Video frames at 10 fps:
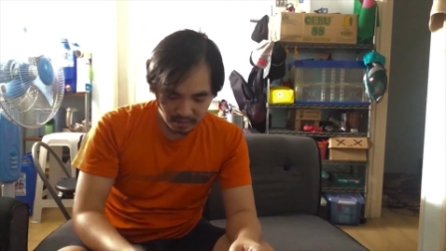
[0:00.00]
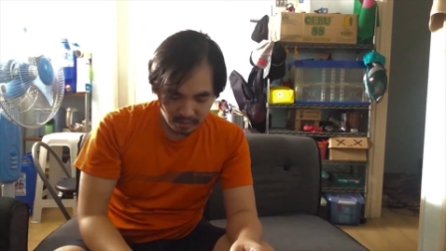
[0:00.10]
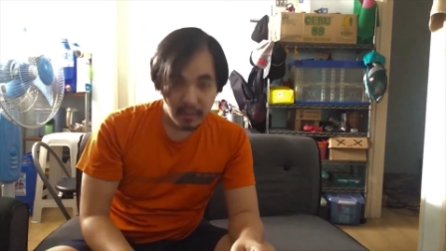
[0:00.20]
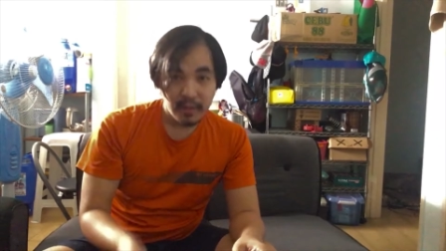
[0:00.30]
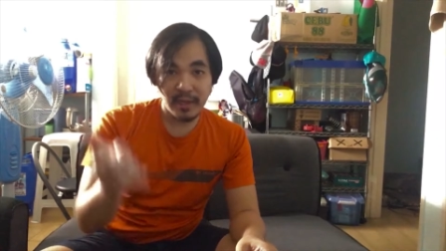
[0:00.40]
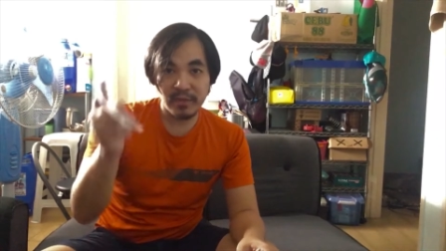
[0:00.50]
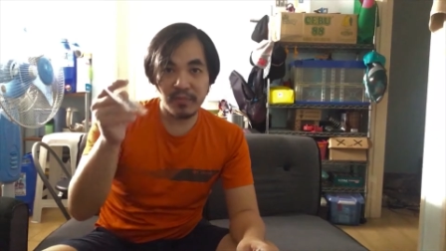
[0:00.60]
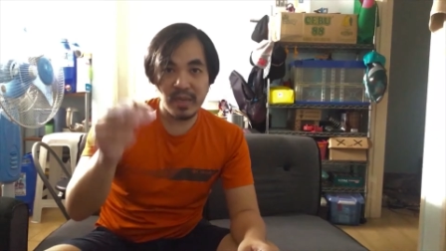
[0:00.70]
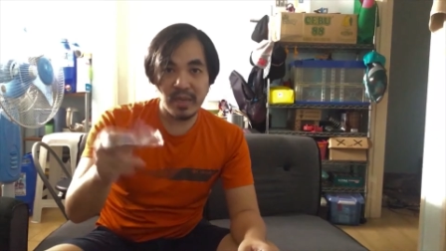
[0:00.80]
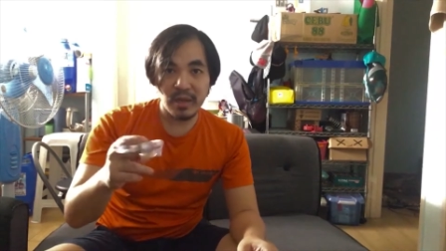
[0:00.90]
it
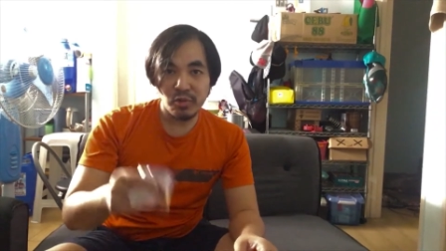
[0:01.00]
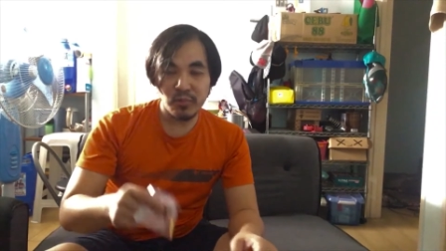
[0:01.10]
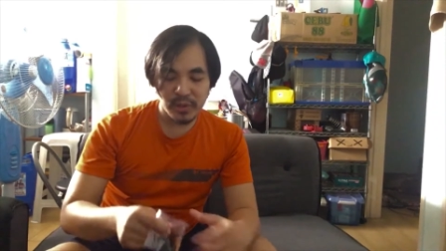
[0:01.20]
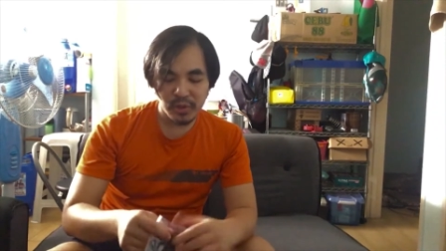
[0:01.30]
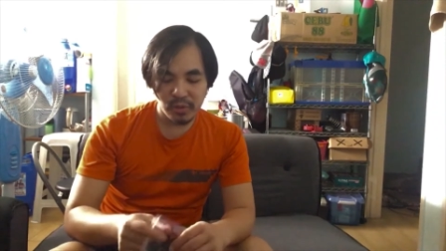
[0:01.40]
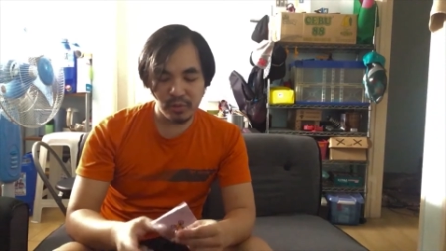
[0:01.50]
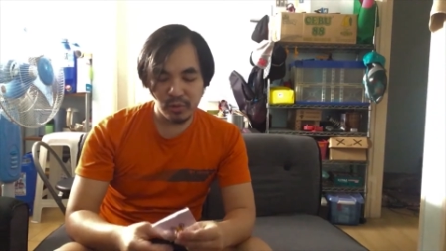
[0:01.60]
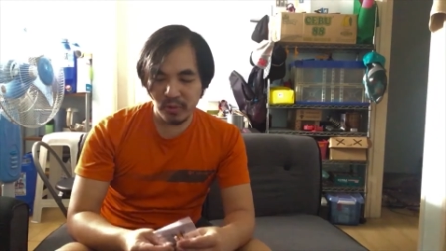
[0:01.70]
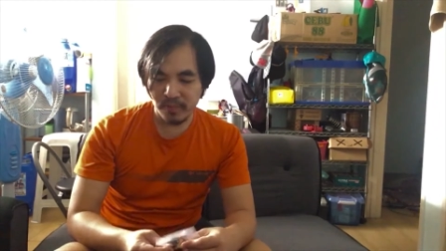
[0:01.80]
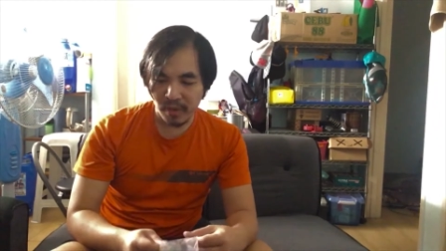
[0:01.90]
being a NewBeeDrone
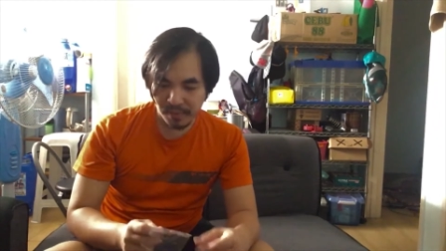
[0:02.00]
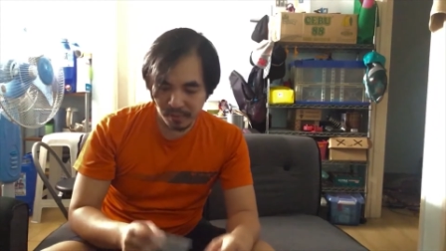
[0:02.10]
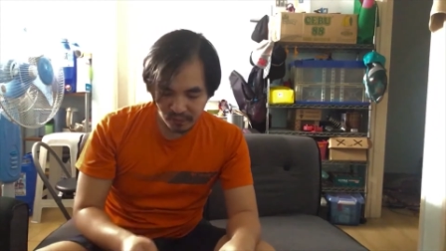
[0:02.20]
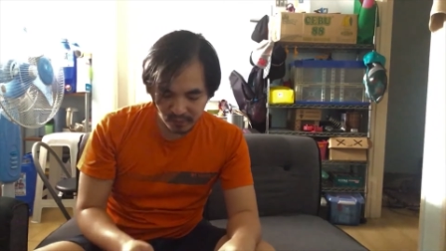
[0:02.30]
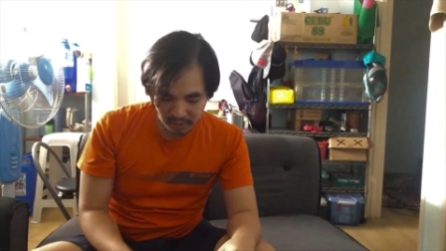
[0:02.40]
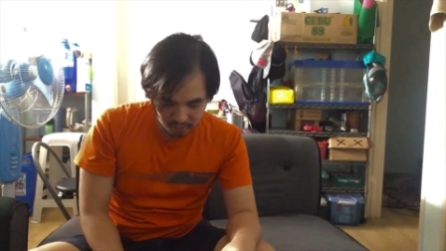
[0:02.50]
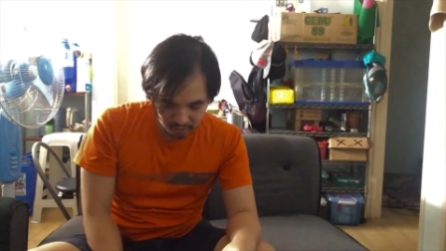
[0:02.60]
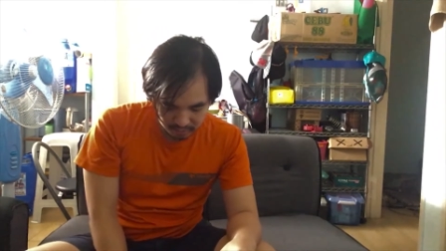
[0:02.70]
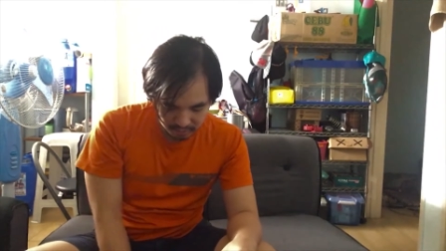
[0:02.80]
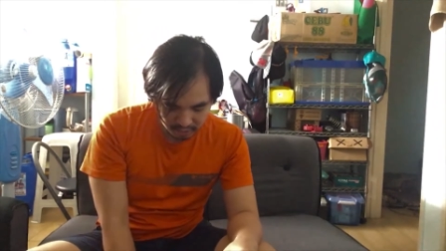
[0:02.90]
prop removal tool
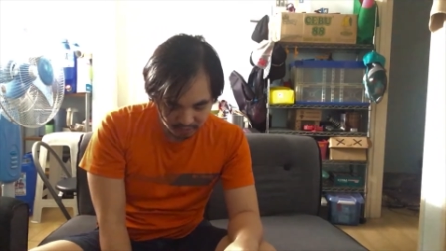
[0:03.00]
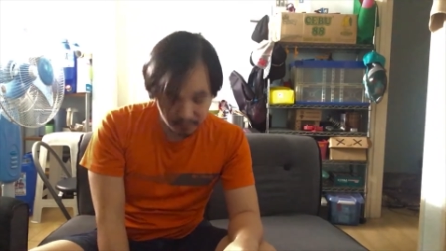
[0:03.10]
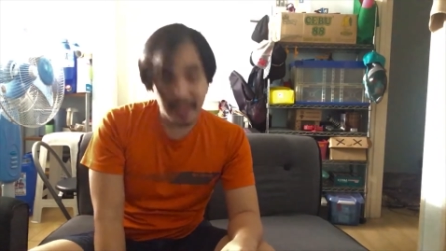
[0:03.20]
just makes